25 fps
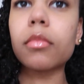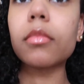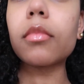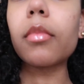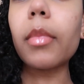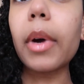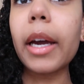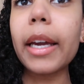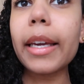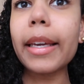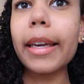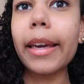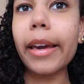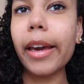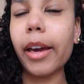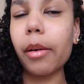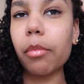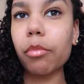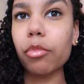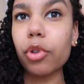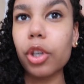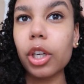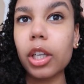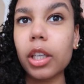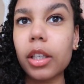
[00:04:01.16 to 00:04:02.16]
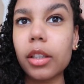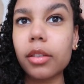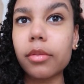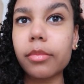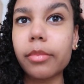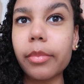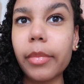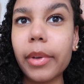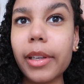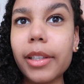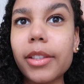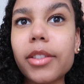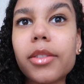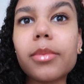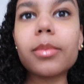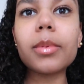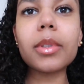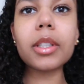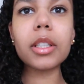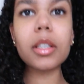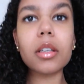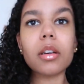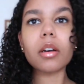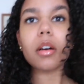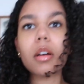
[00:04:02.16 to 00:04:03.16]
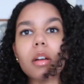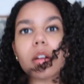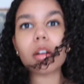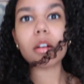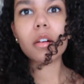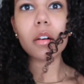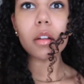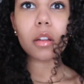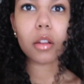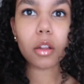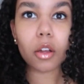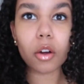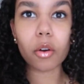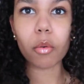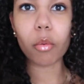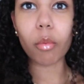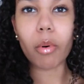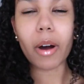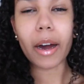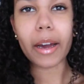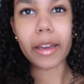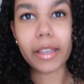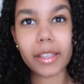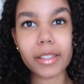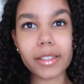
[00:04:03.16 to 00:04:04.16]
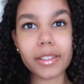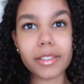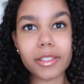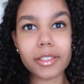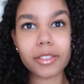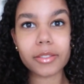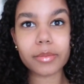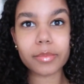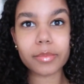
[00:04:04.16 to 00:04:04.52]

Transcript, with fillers: My camera makes me look white.